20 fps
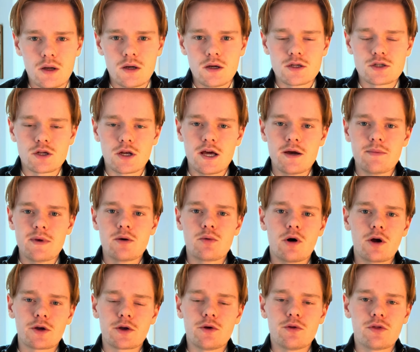So let me
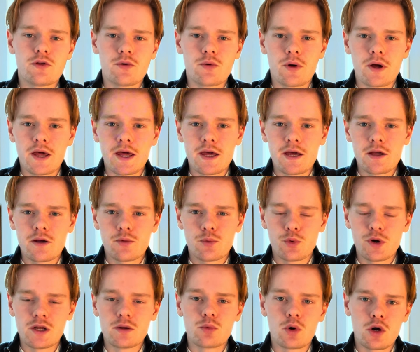walk you through a
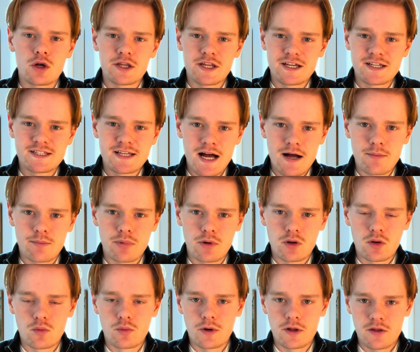real-world
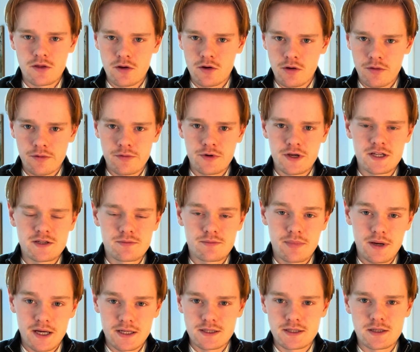example with concrete
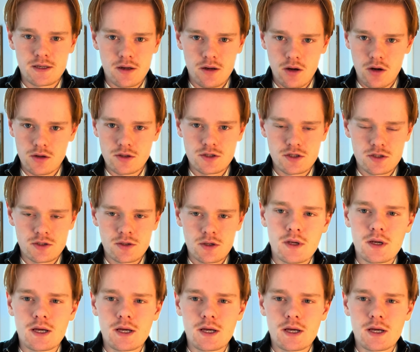bet odds.